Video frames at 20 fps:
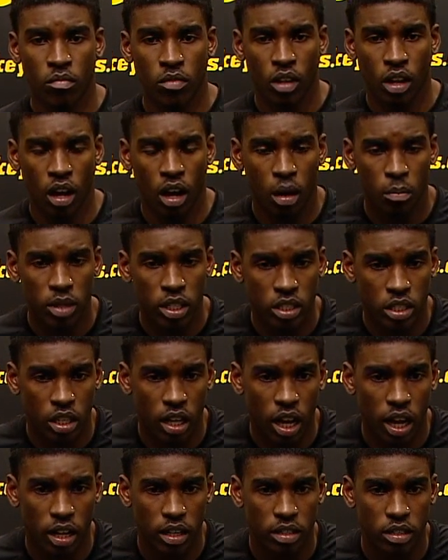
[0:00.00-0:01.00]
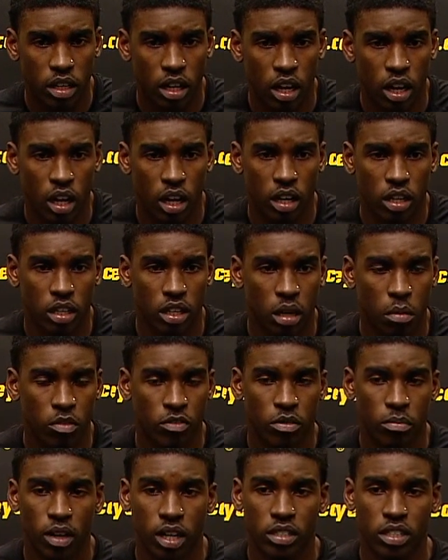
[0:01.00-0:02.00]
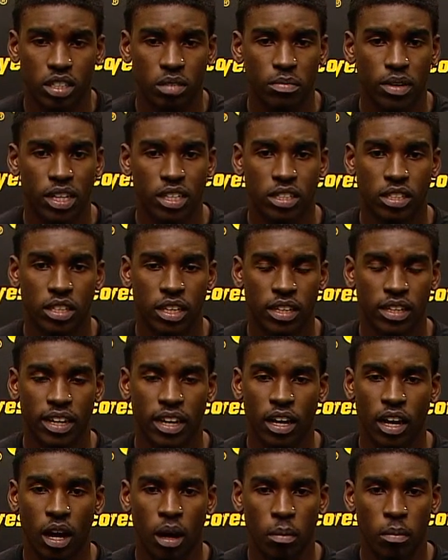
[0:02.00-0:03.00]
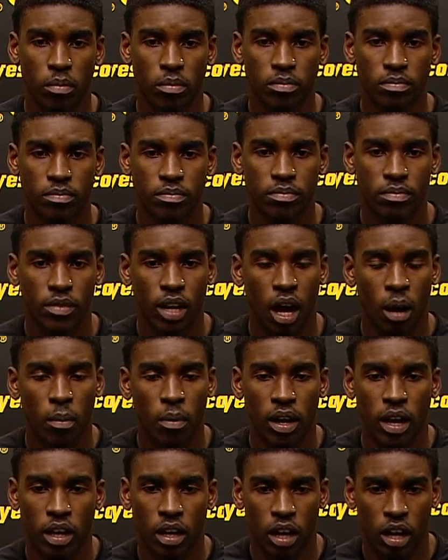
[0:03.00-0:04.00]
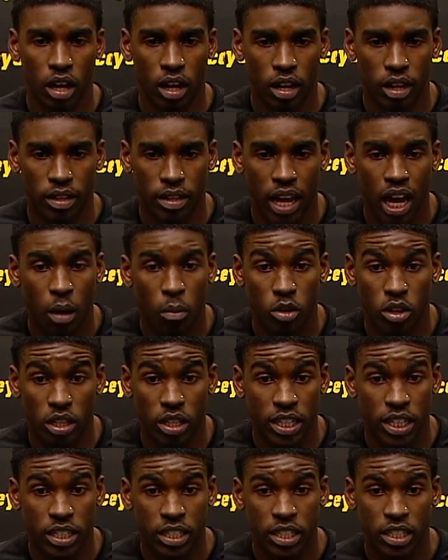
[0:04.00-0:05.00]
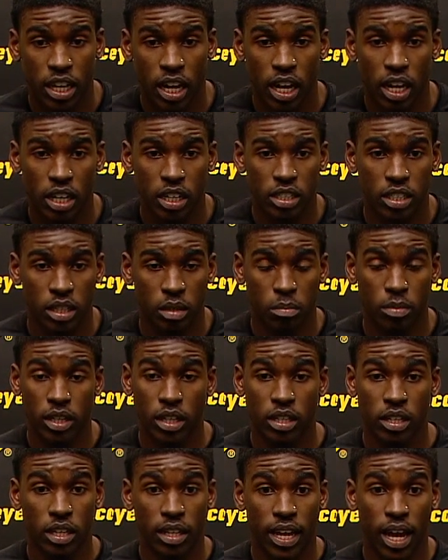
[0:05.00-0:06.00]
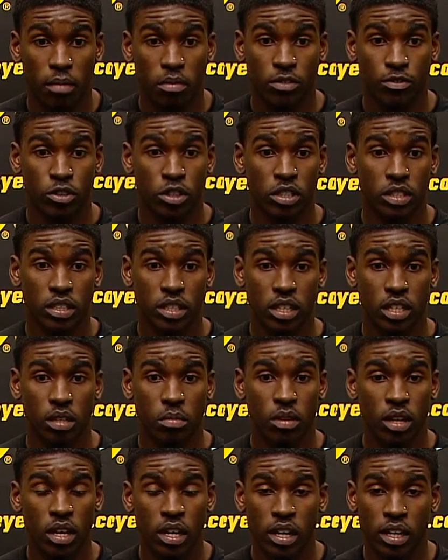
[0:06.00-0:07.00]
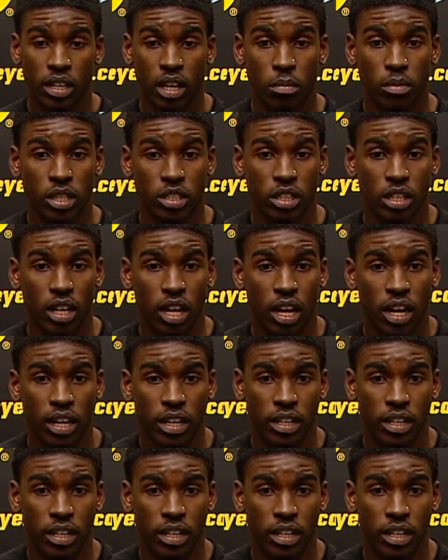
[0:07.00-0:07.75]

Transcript: It means a lot. Coming from my teammates, thinking that I'm able to lead these guys and be a captain for the team, that means a lot.